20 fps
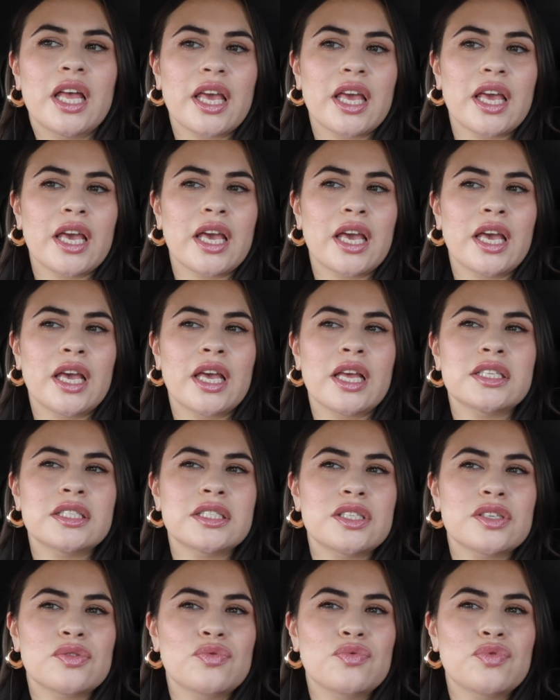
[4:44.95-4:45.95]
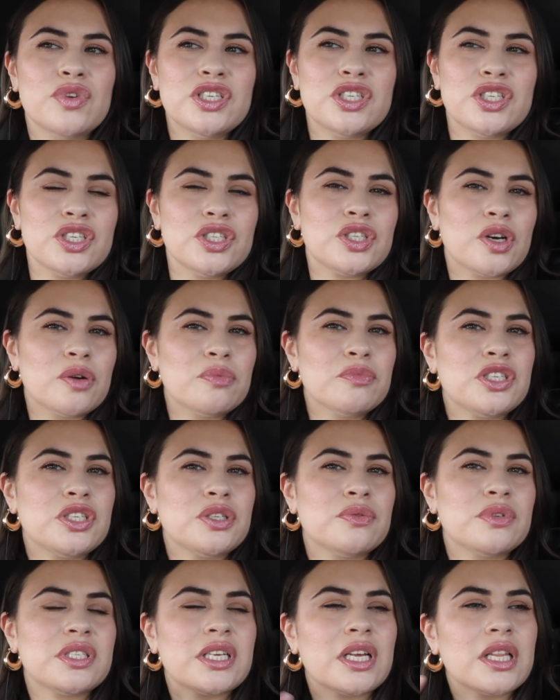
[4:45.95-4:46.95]
and when she told me
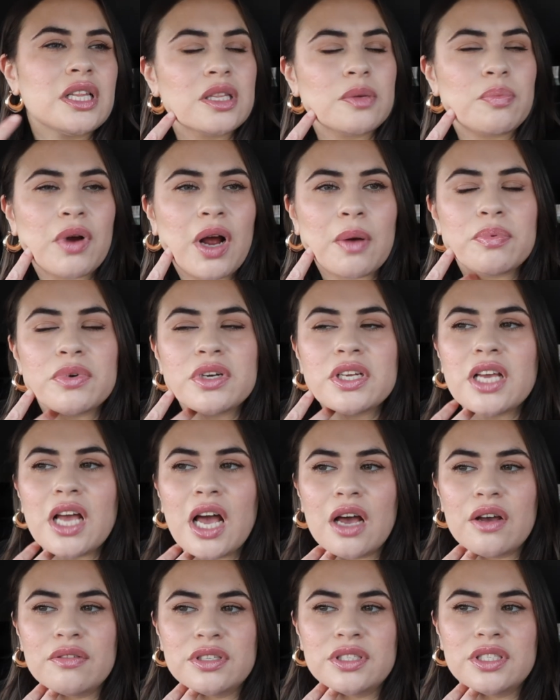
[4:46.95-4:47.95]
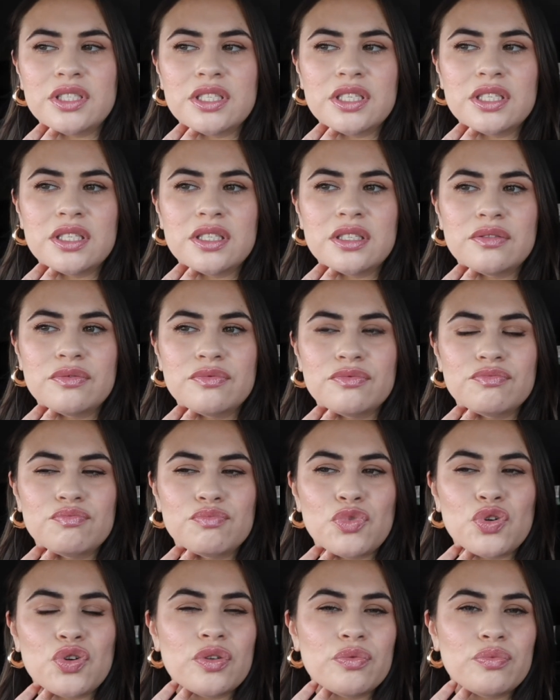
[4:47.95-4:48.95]
she was selling the property, I was just
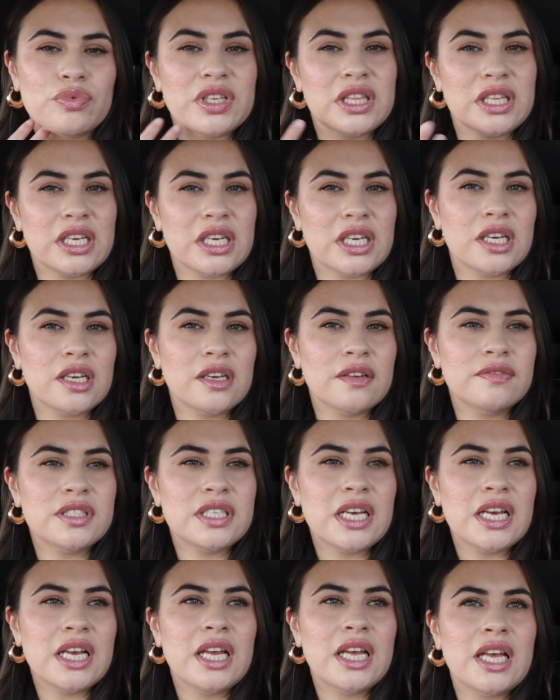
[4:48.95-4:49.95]
more relieved